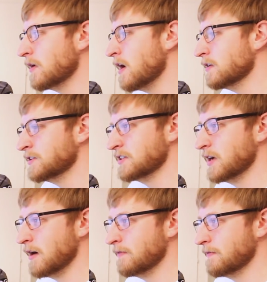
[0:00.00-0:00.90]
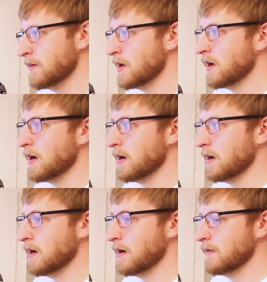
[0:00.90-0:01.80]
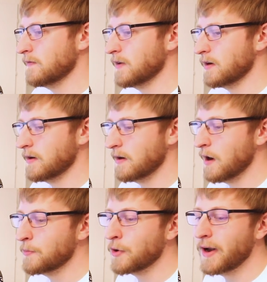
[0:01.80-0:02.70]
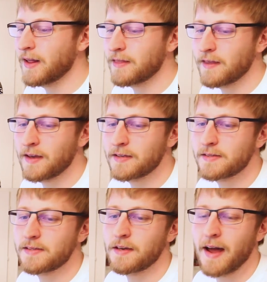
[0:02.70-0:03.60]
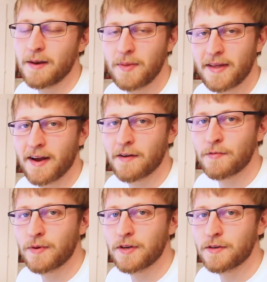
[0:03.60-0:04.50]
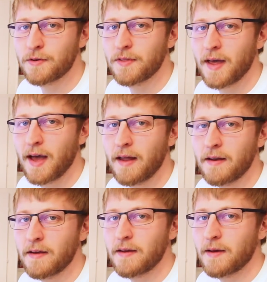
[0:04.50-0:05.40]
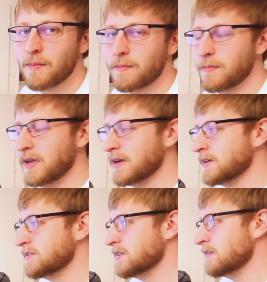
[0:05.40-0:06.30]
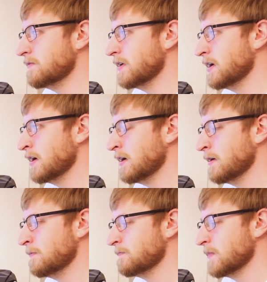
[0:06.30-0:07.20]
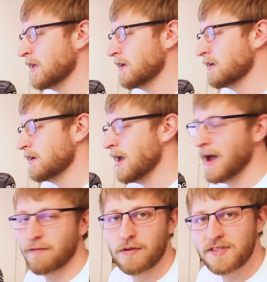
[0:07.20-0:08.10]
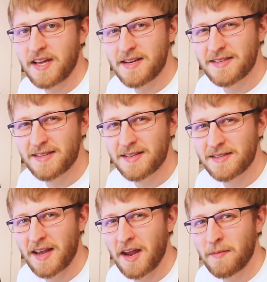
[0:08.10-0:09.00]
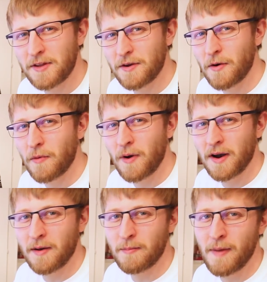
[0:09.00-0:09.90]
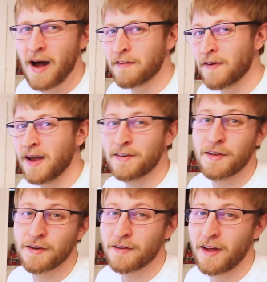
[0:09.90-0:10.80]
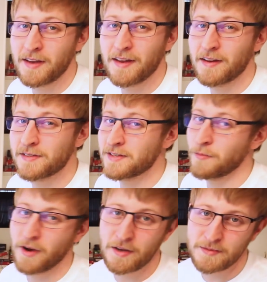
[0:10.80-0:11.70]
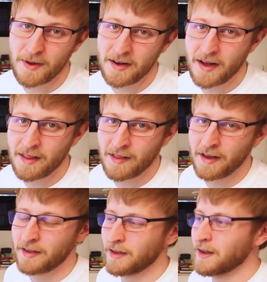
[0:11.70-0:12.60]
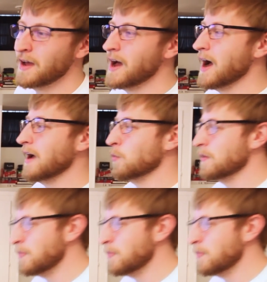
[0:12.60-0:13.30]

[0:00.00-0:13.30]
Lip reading: other stuff, upgrading things. You got to be careful when you're doing that because of not everyone's taste is the same, and you don't want to modify it to your liking because someone else might not like it. With